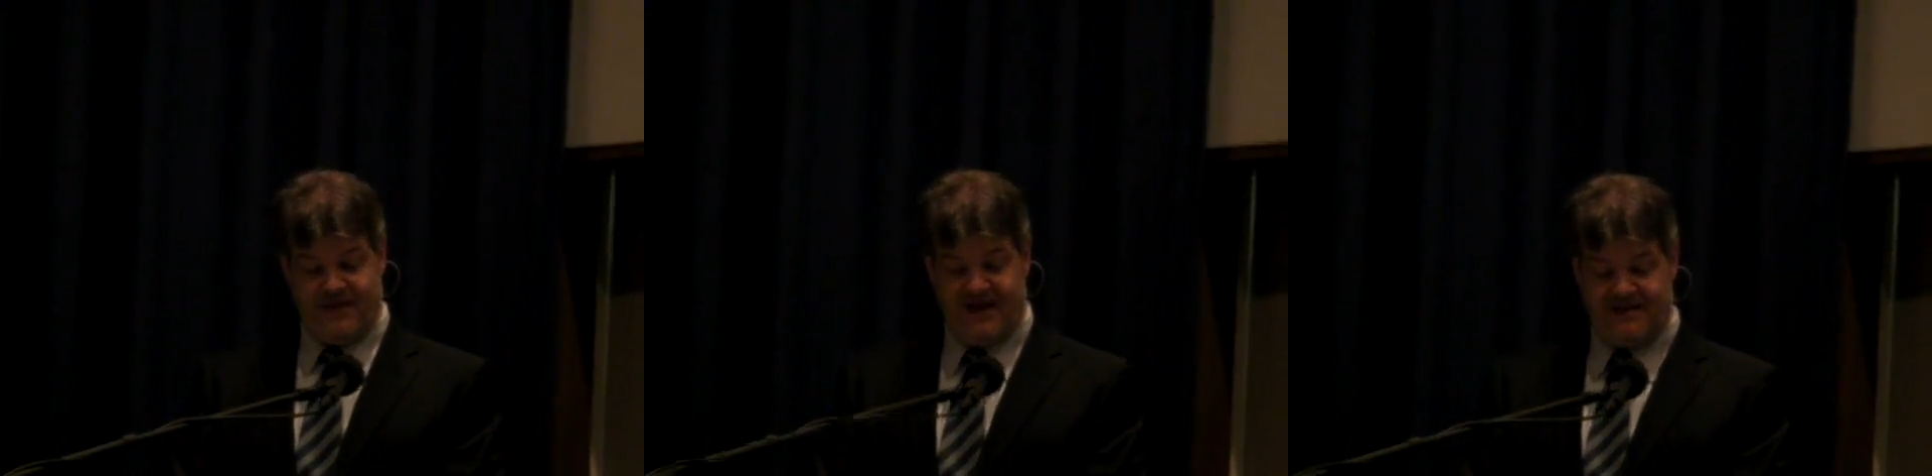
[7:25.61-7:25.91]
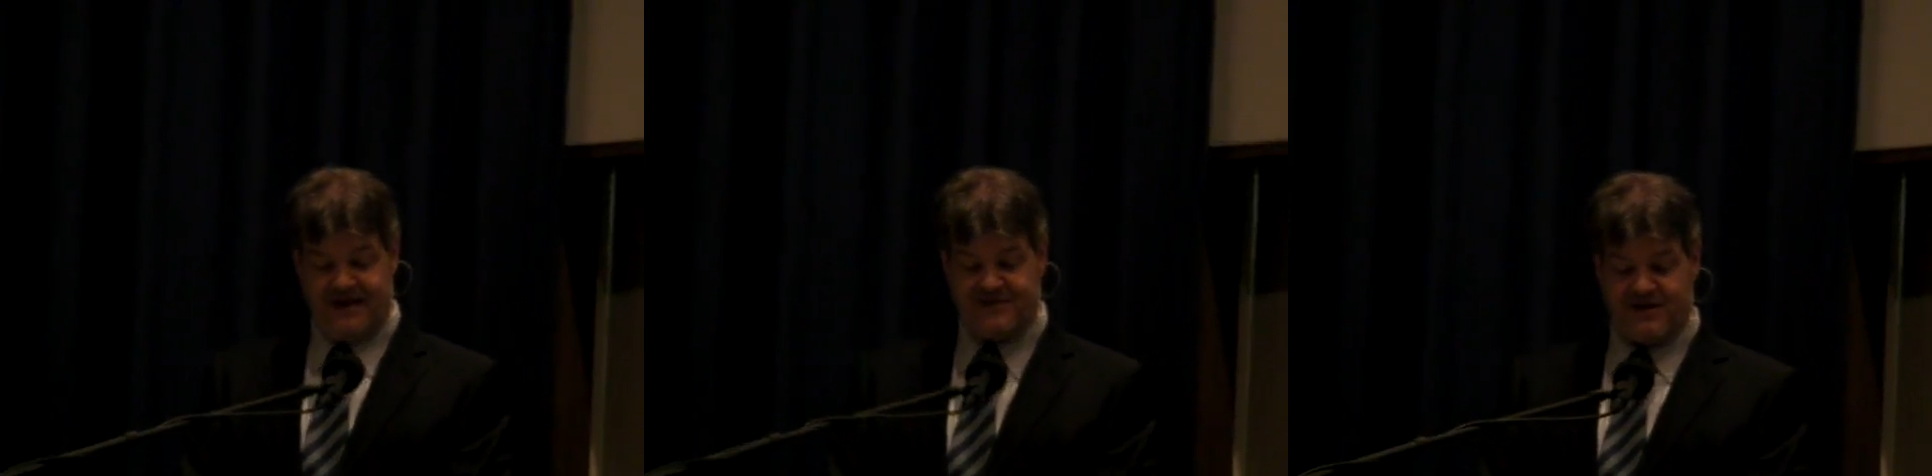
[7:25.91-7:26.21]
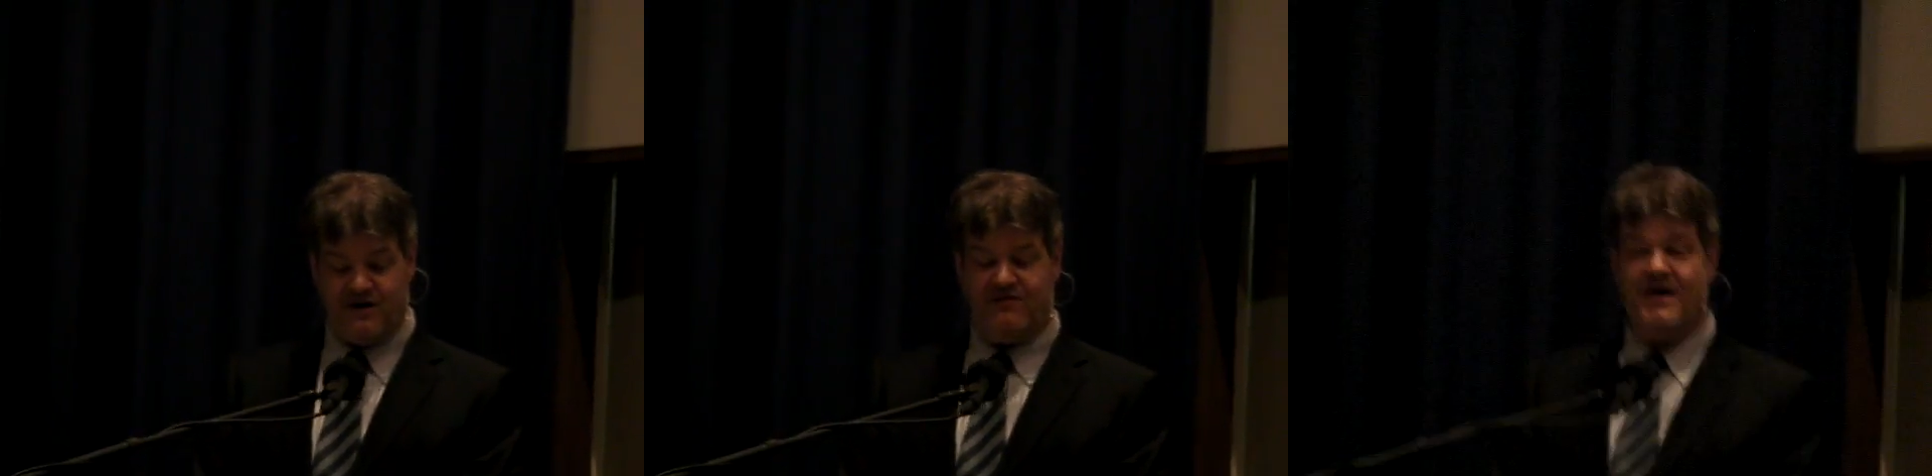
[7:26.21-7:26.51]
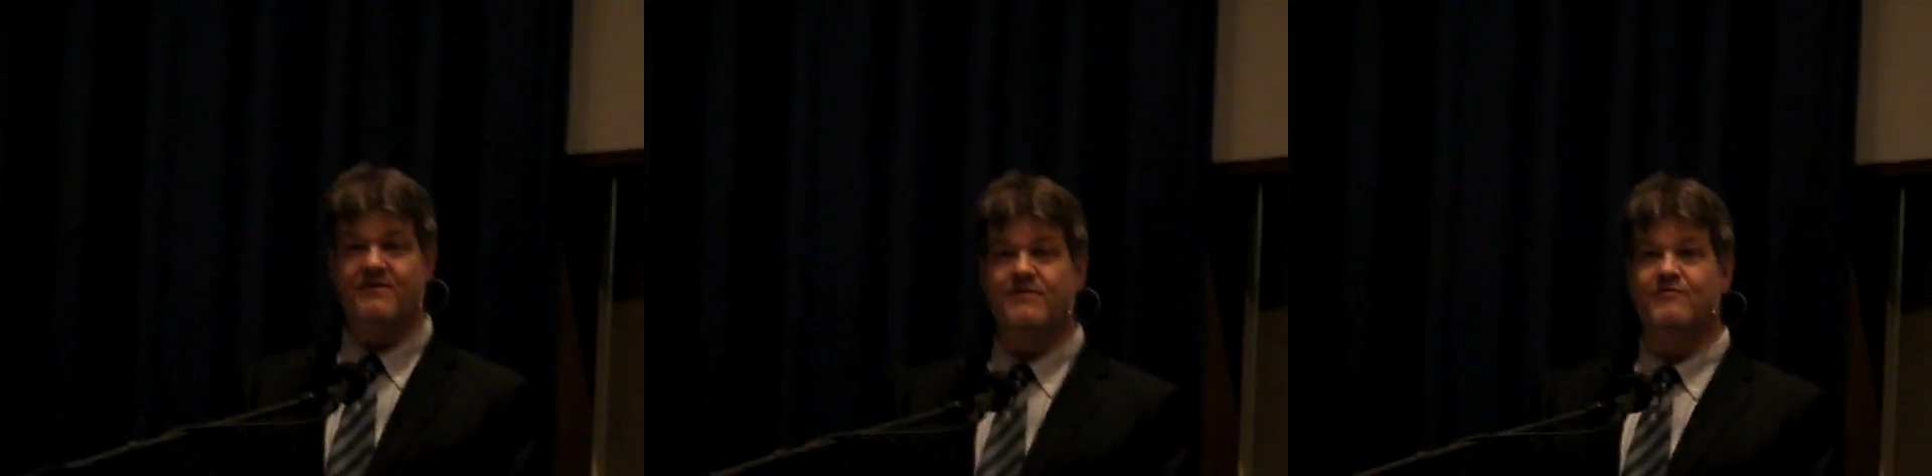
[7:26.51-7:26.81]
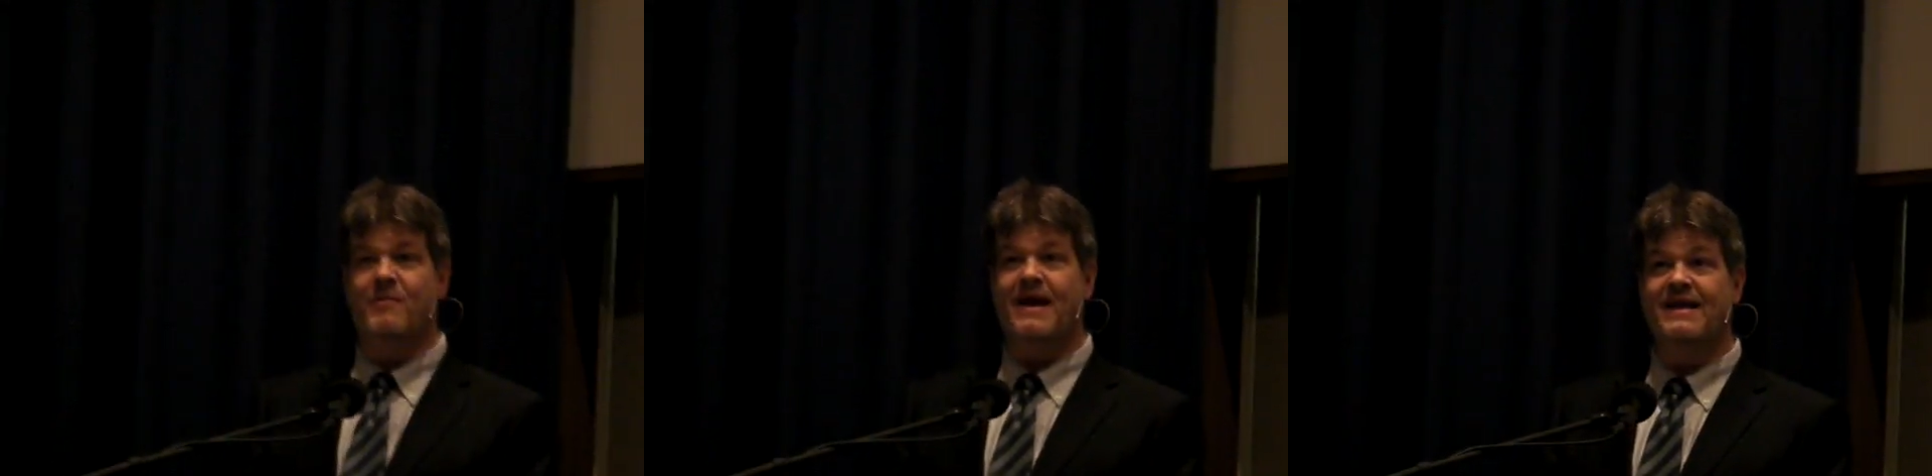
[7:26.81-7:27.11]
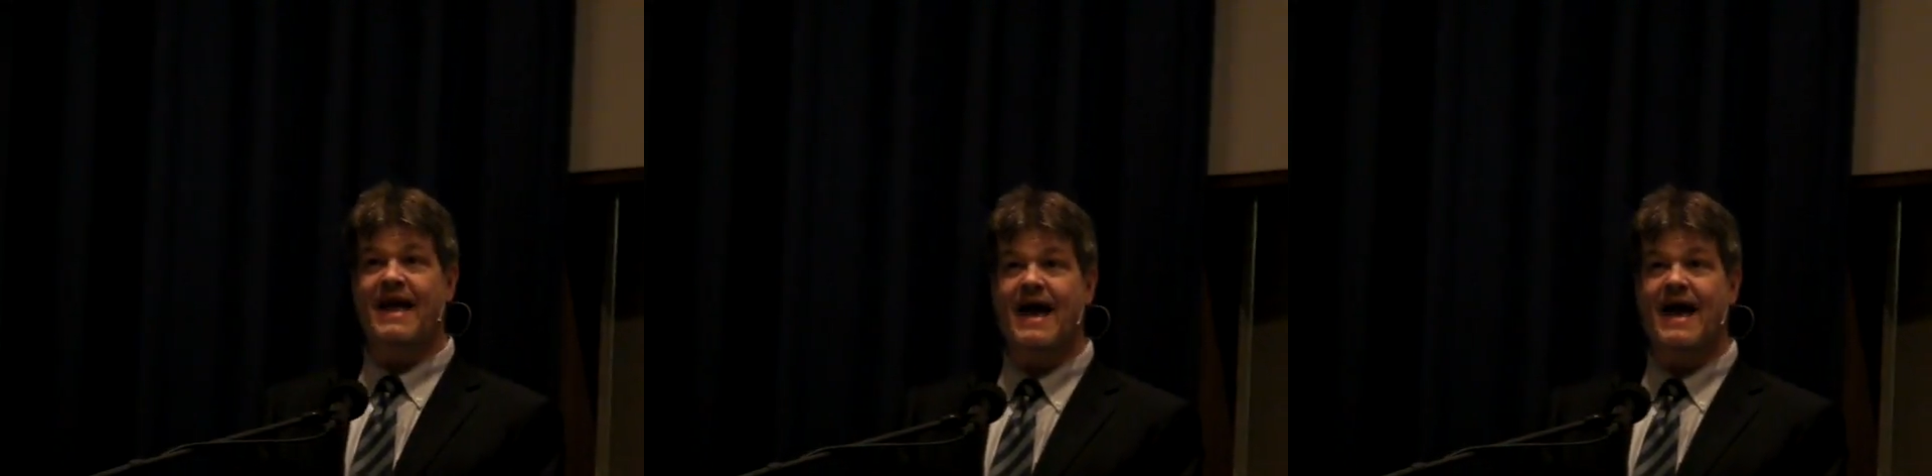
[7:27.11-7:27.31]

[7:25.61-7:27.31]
and then as a co-founder of Bain